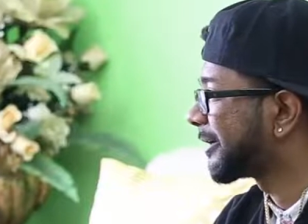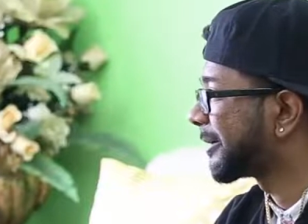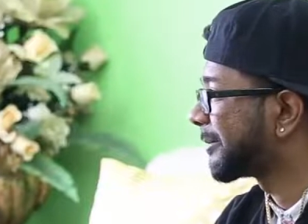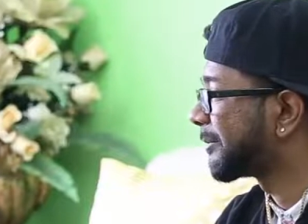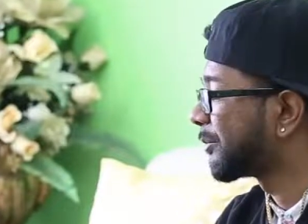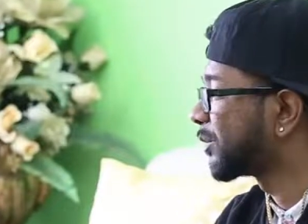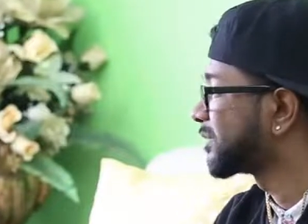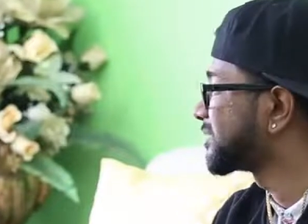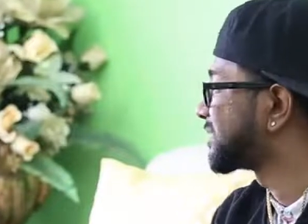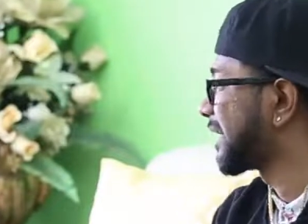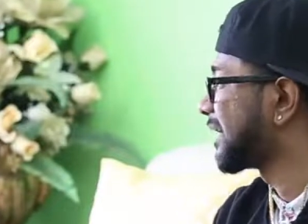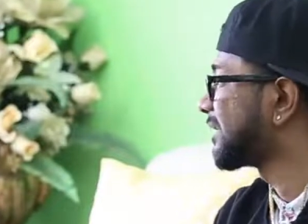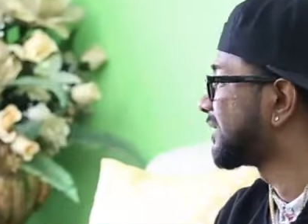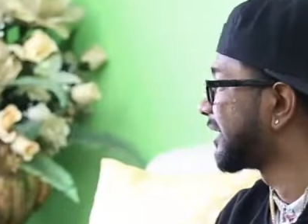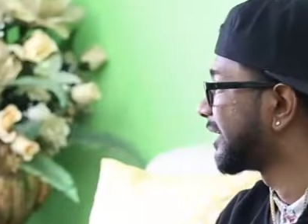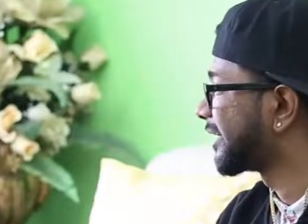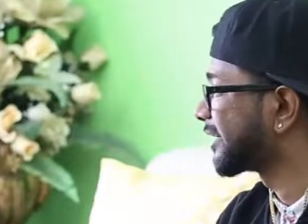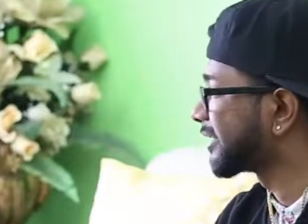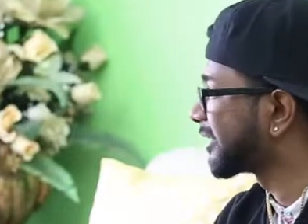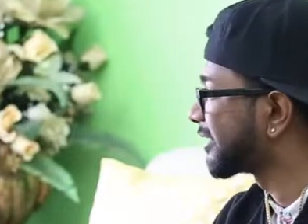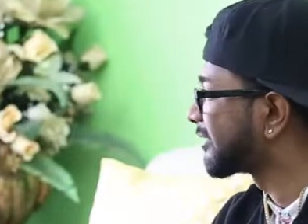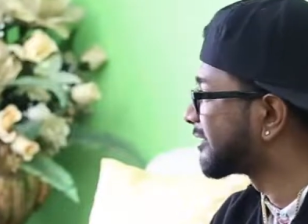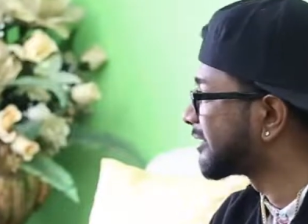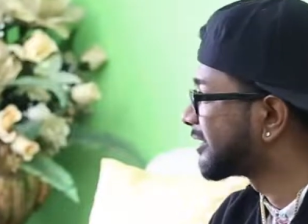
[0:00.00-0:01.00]
What's that
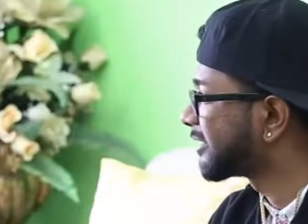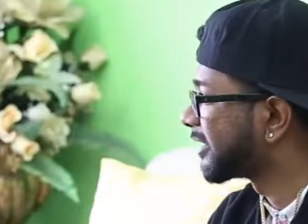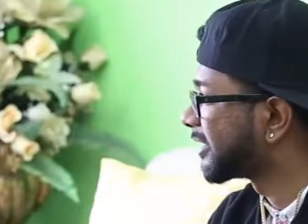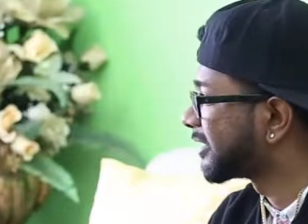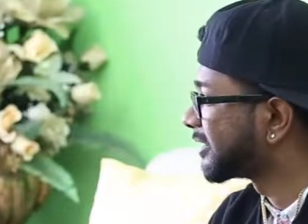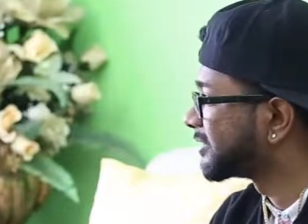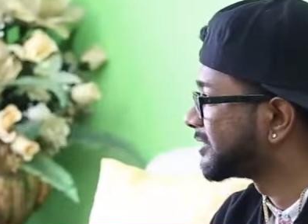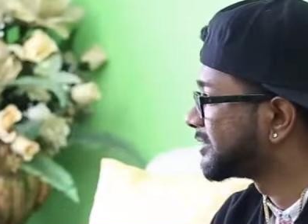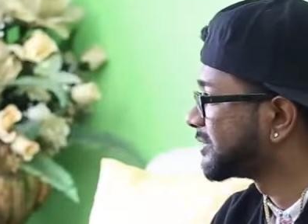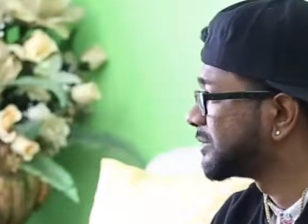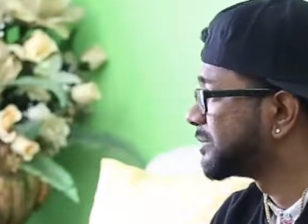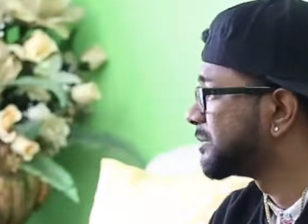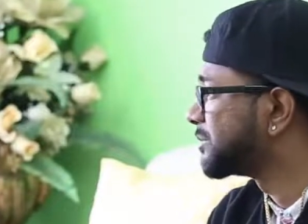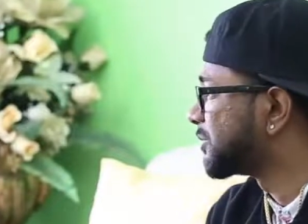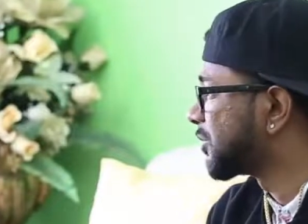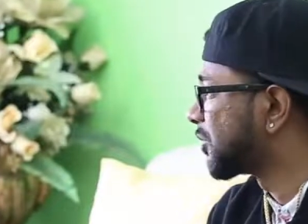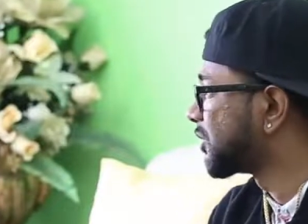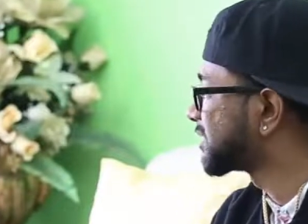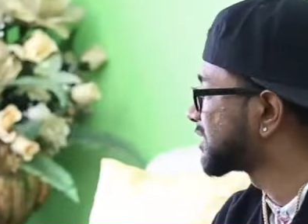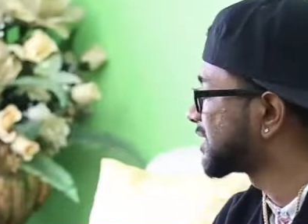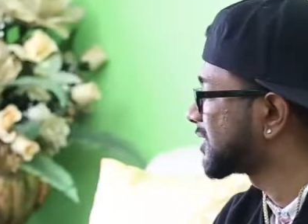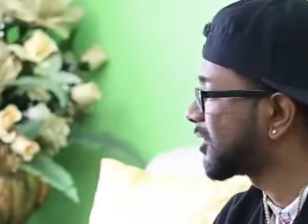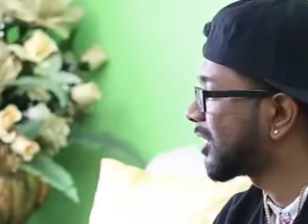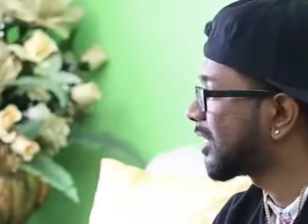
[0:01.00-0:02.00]
like? Like, do you
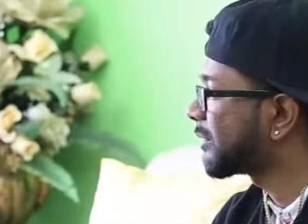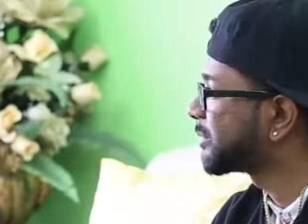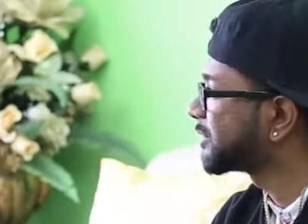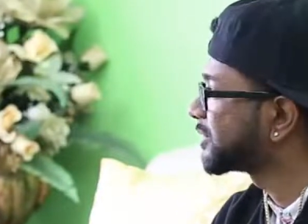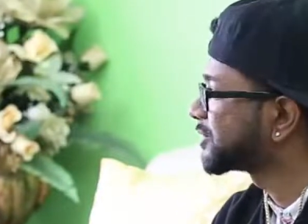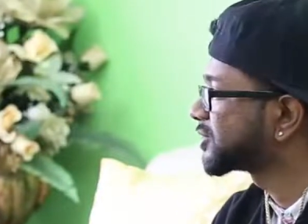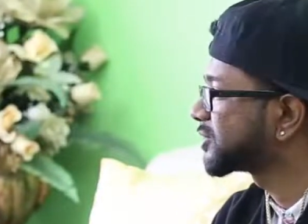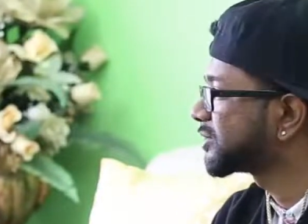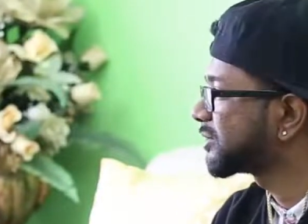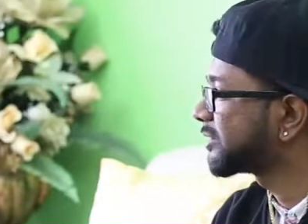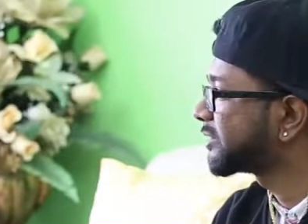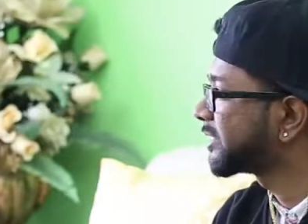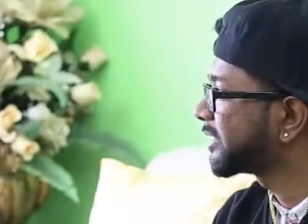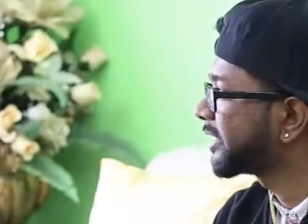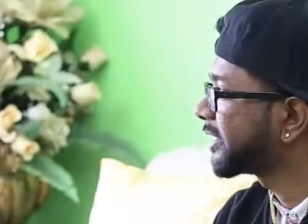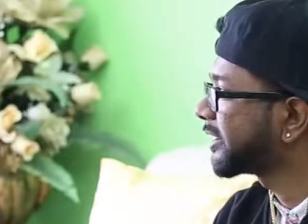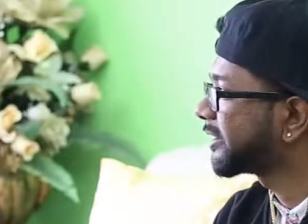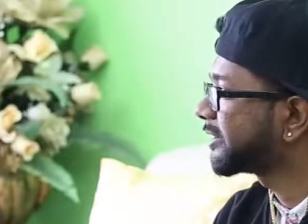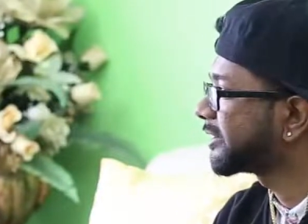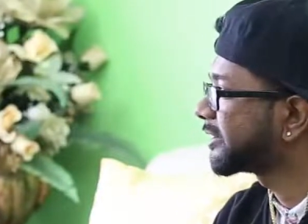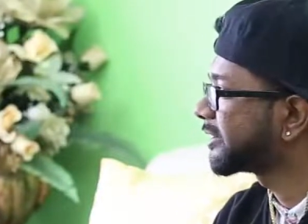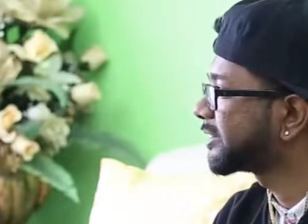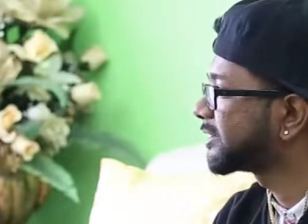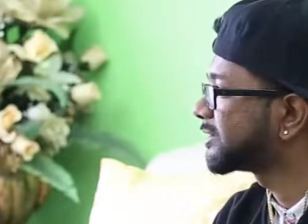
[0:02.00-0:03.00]
notice any competition around the
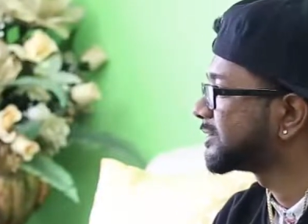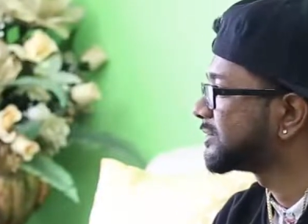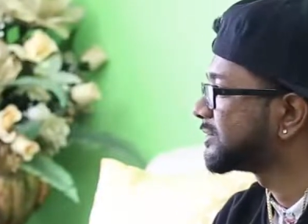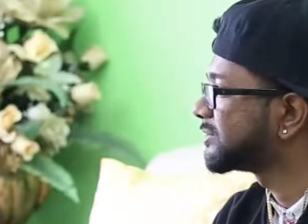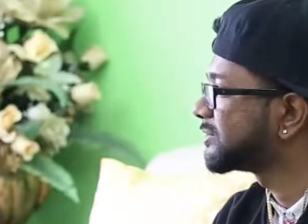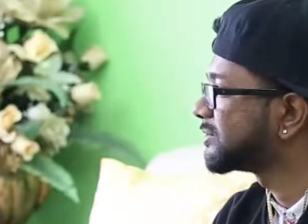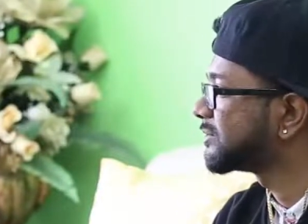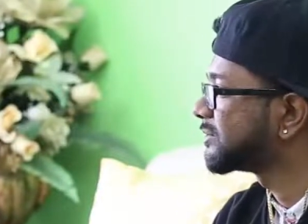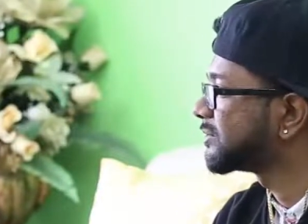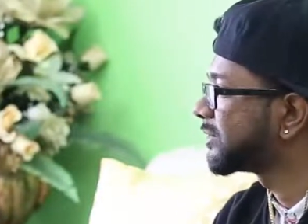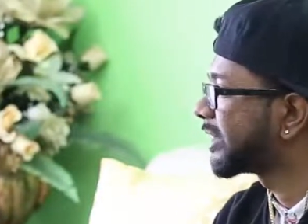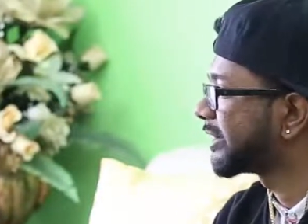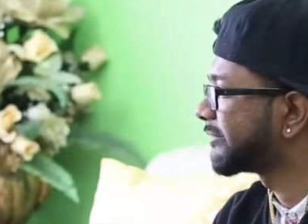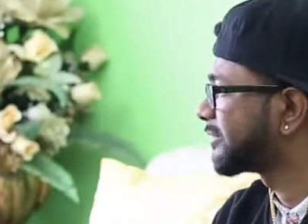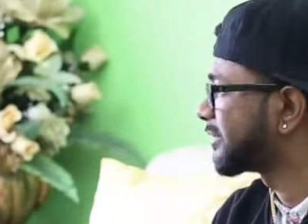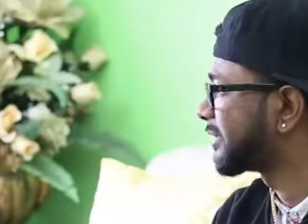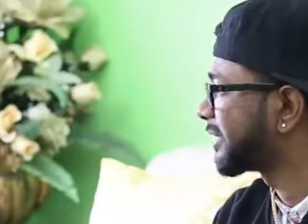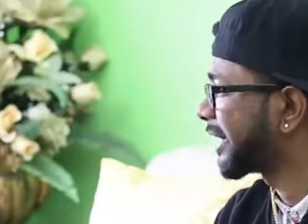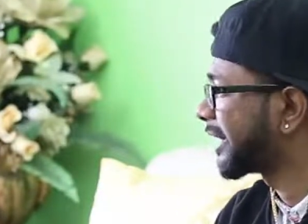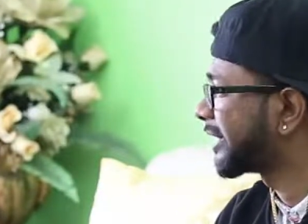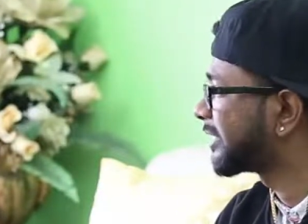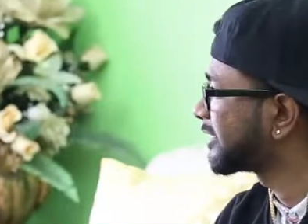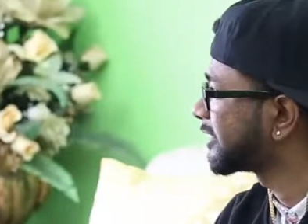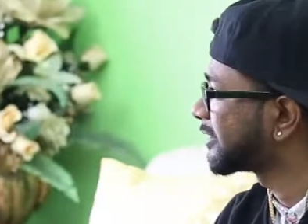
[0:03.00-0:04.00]
area? Do you ever
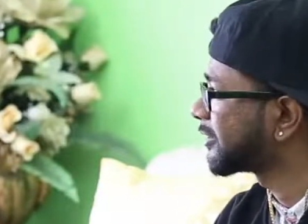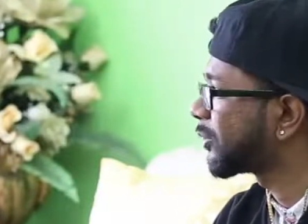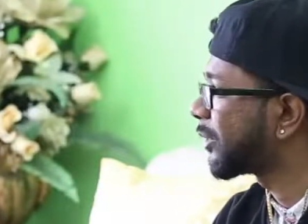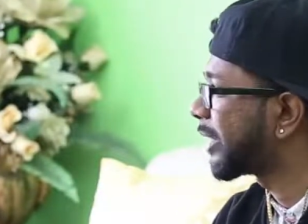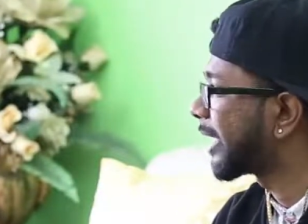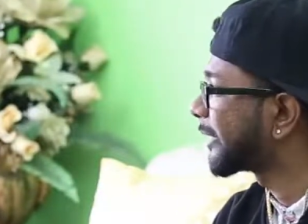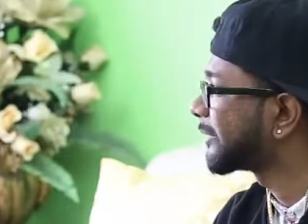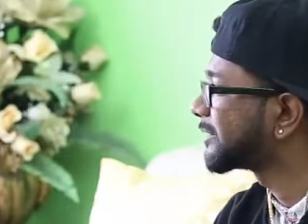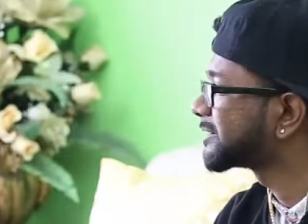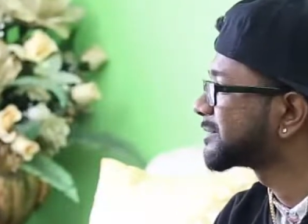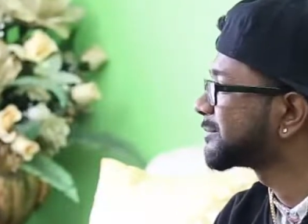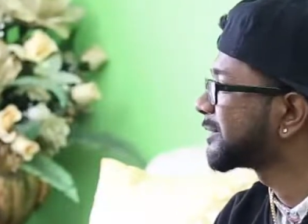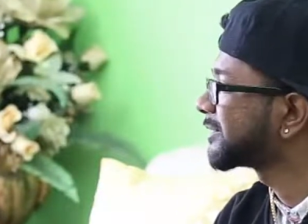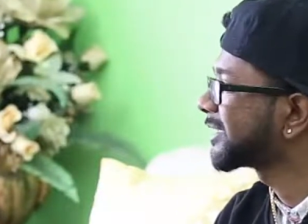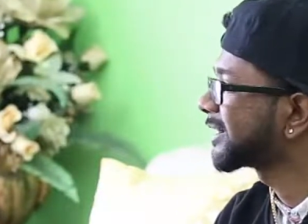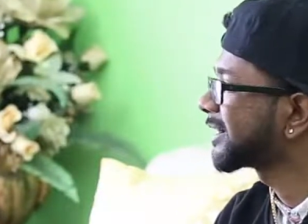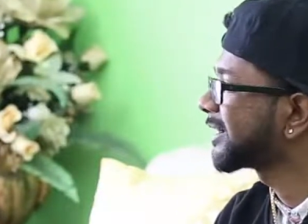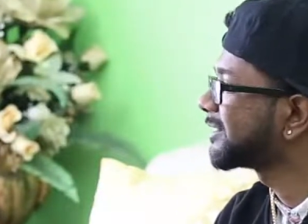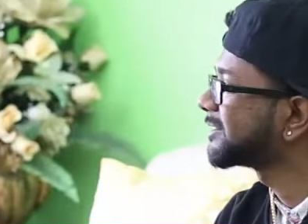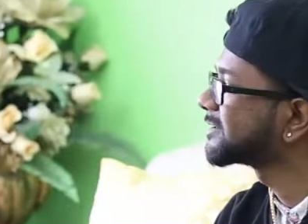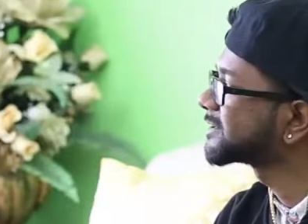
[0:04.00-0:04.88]
get inquiries about that kind of